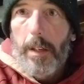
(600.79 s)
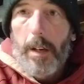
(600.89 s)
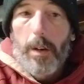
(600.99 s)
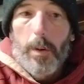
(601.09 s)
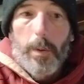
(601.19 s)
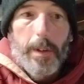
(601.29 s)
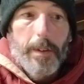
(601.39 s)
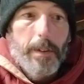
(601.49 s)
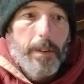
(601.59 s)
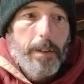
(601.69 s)
you know,
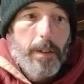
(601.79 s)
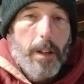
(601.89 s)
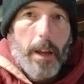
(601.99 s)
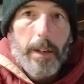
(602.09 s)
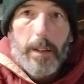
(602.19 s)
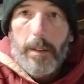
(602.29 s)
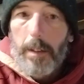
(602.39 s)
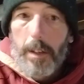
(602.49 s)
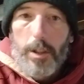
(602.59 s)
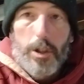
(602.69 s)
and like
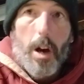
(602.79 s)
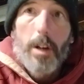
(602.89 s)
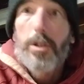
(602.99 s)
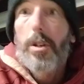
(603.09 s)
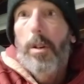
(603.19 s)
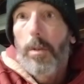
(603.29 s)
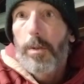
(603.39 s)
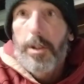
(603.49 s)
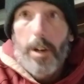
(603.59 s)
John Schultz.